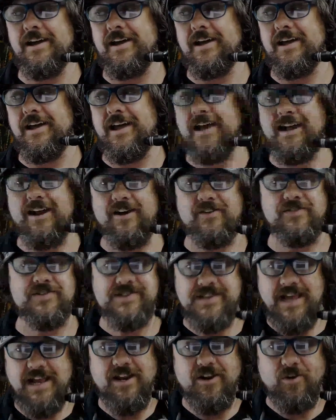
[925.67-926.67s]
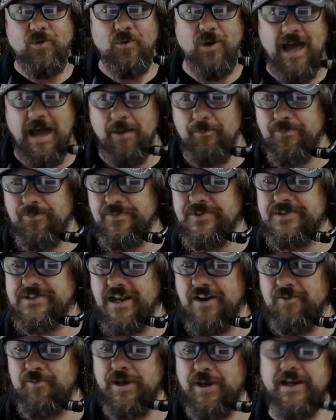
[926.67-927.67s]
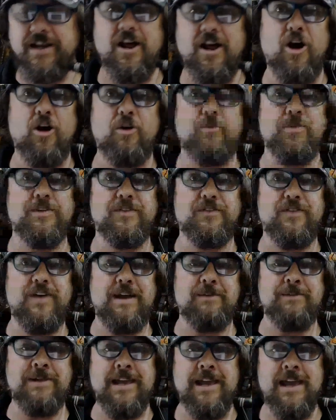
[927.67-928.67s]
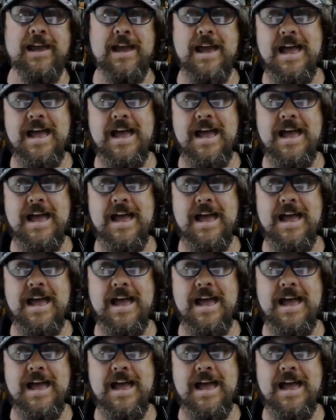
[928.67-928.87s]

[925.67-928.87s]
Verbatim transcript: and I've set it all up instead of being at home with the family,